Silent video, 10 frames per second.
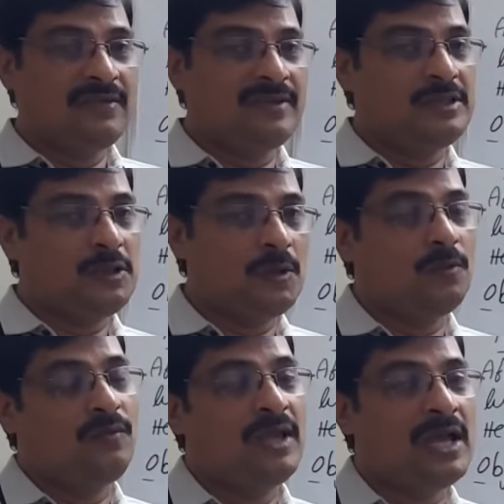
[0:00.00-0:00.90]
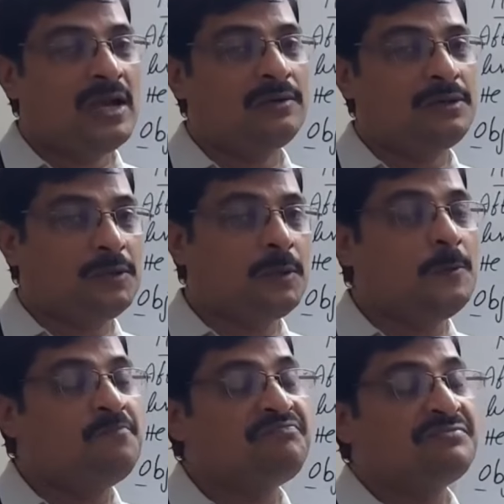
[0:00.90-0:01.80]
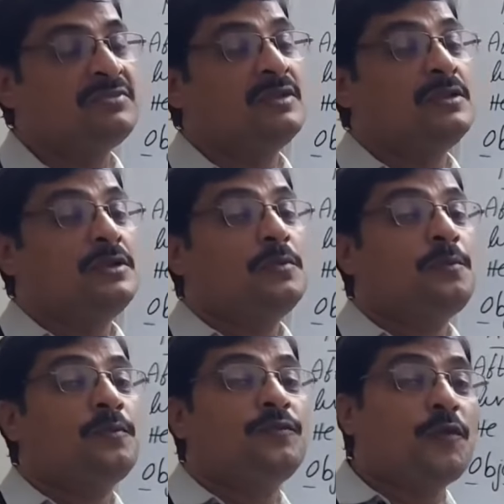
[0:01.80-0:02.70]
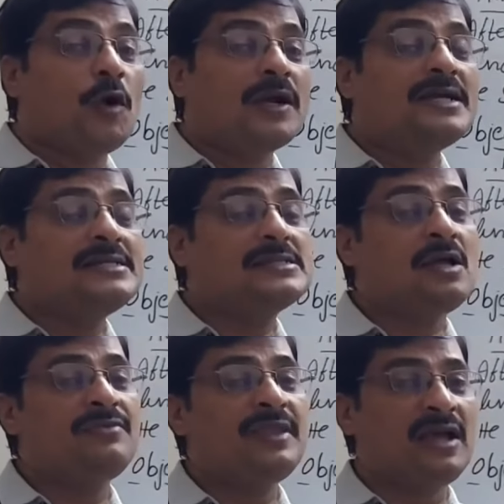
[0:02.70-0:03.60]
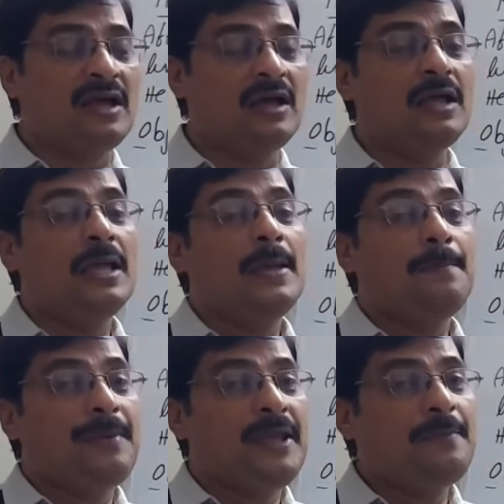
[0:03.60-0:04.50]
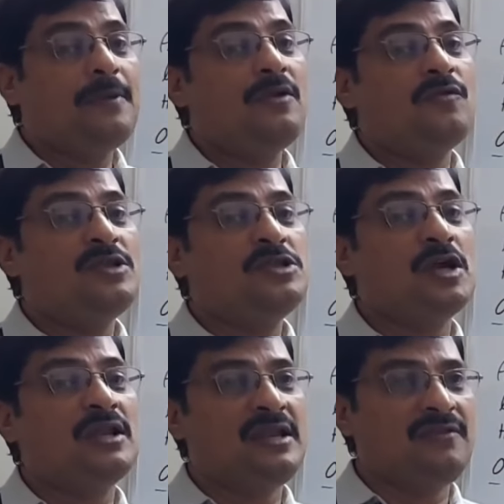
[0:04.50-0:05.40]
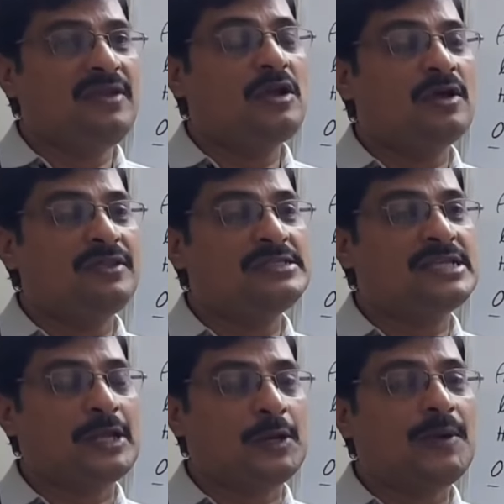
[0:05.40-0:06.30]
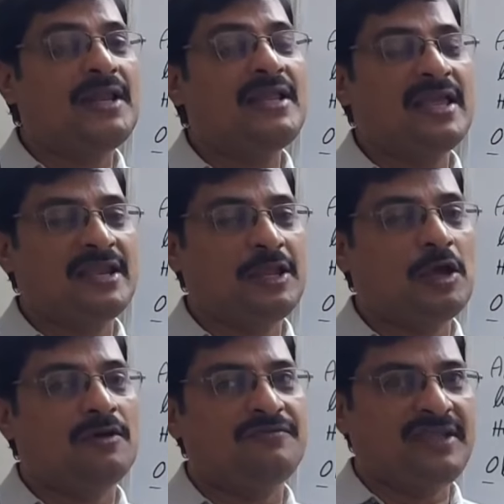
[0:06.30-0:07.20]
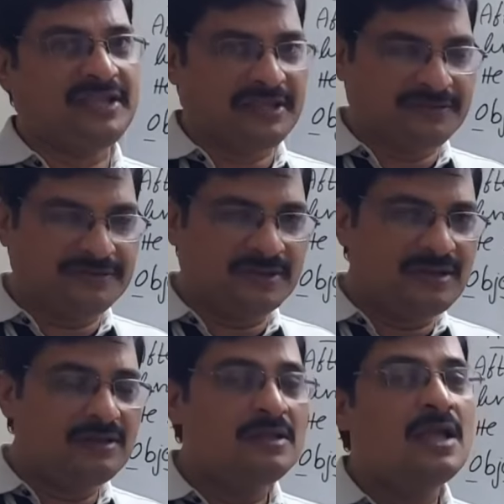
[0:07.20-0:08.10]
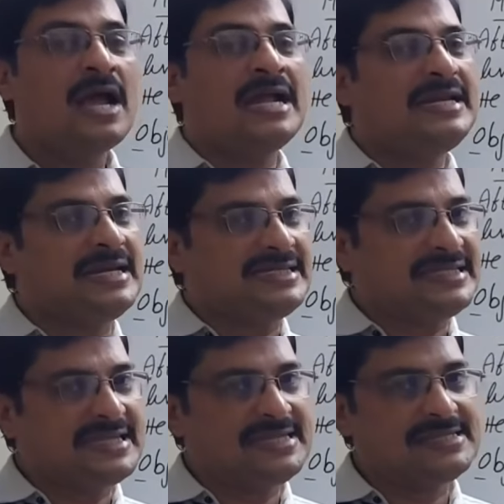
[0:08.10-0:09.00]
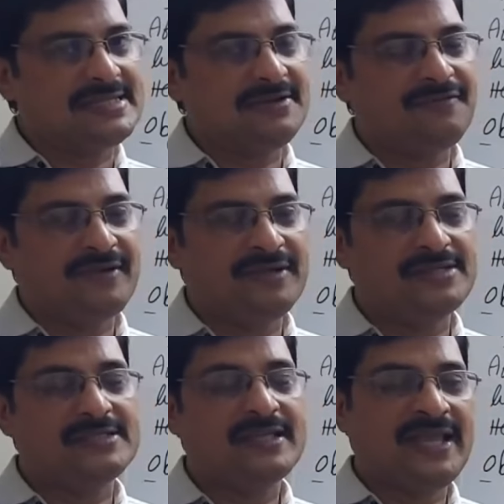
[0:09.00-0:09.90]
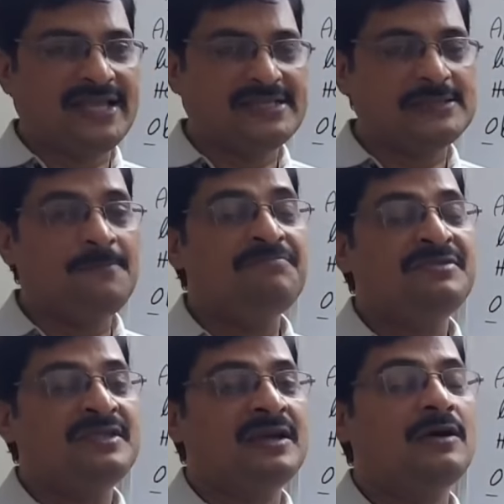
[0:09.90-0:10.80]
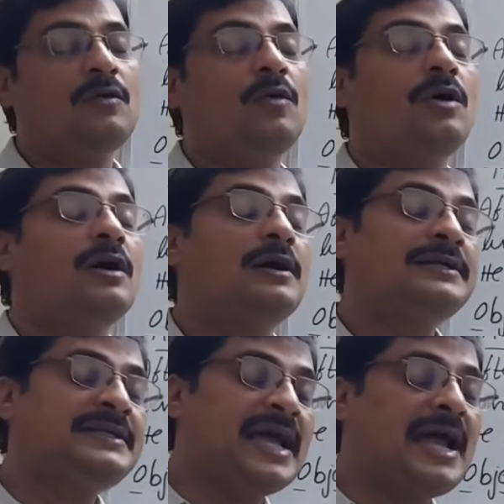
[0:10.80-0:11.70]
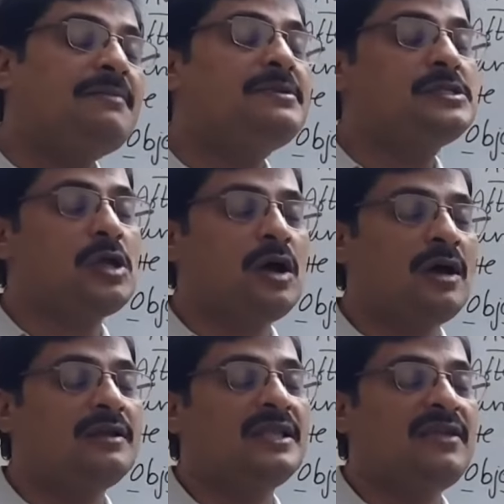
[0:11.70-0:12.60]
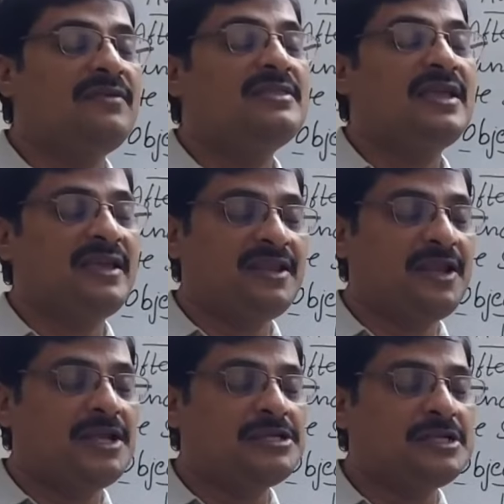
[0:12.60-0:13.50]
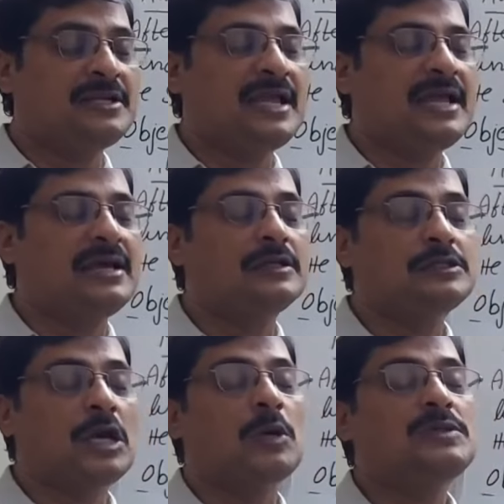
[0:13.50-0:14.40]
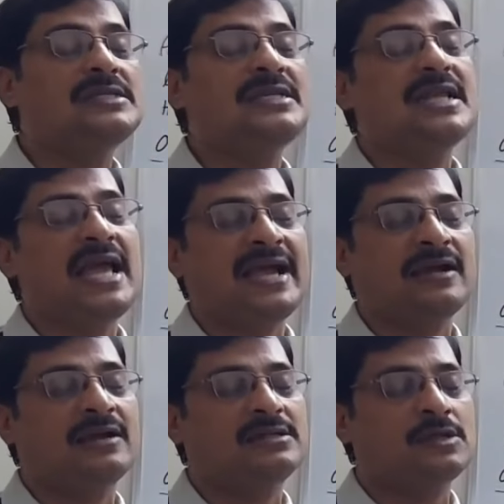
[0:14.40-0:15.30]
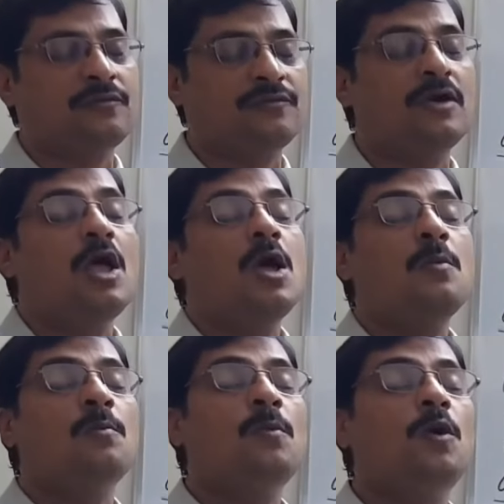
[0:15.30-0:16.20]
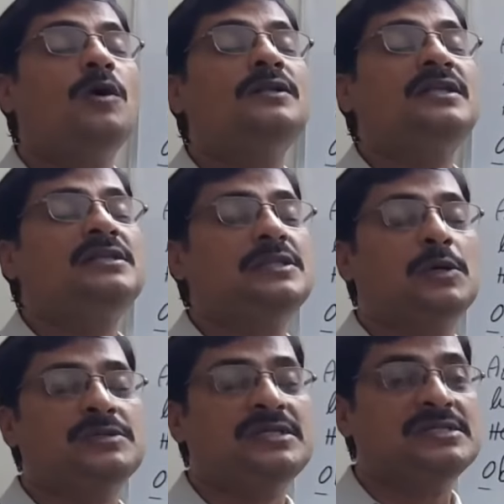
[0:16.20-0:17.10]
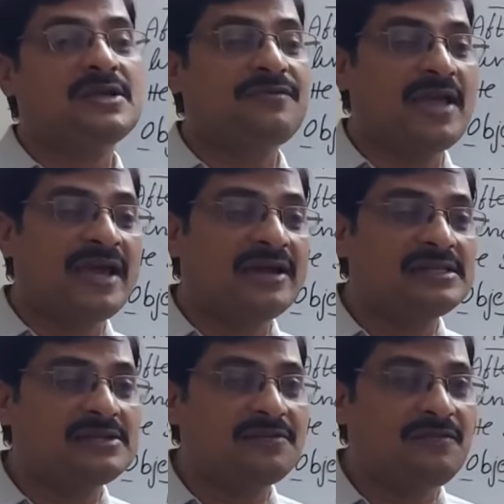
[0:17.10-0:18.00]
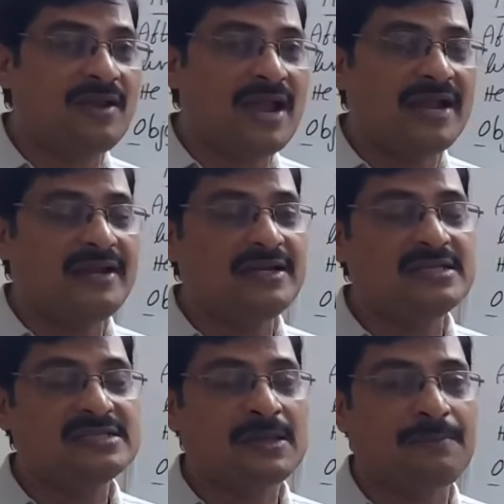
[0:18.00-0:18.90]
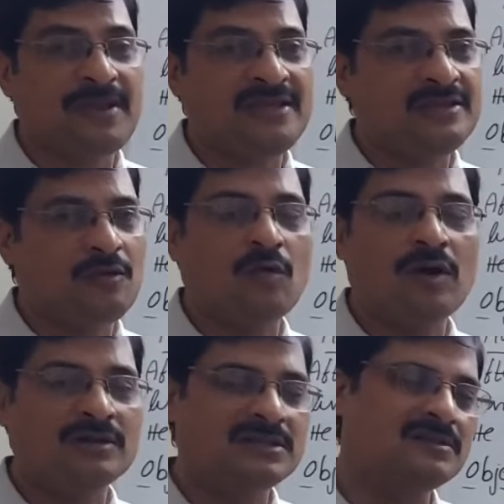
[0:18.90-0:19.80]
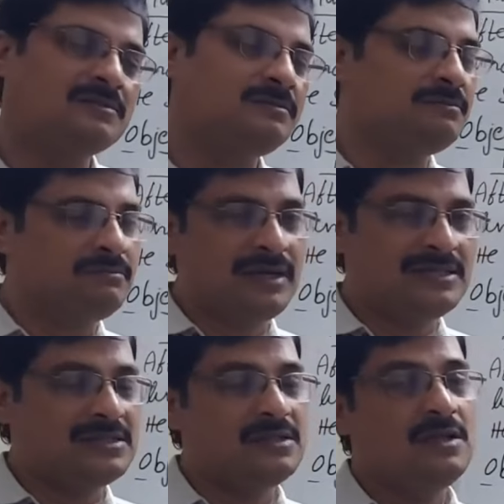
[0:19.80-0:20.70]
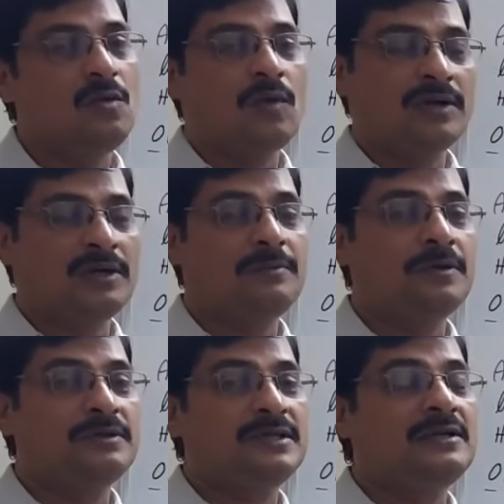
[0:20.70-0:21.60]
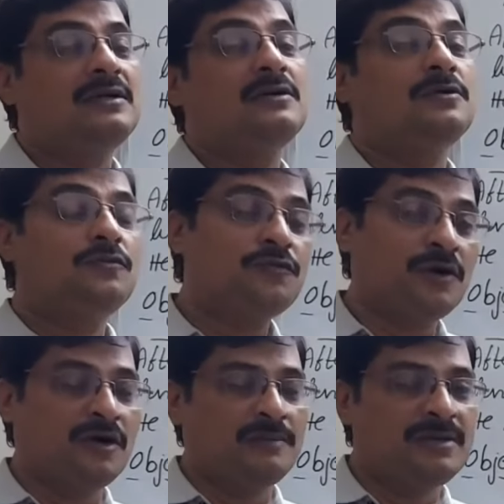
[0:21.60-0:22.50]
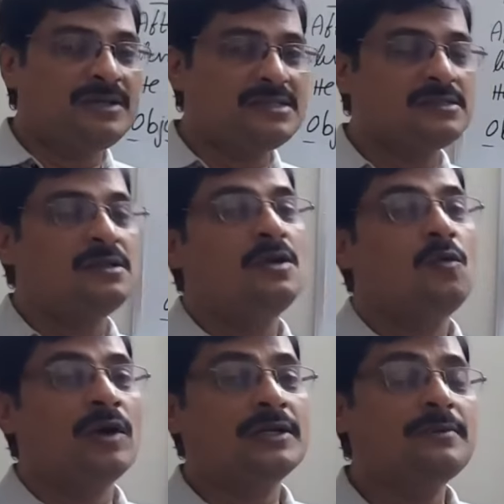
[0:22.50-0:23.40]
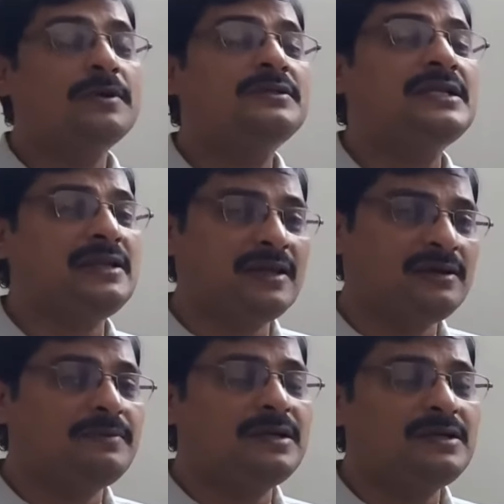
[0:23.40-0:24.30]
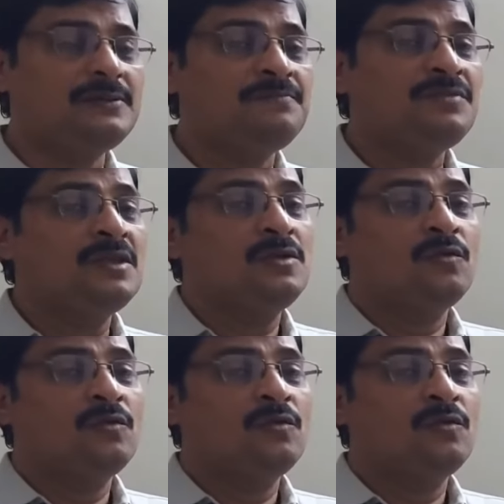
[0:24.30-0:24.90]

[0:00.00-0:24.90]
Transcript: even though we have to focus on the people which are living on the surrounding area of the river and agricultural fields. Yes, the dams are giving the irrigation. 1,000 acres of, more than thousands of acres of land it is supplying the water. But what about the farmers? What about the labor?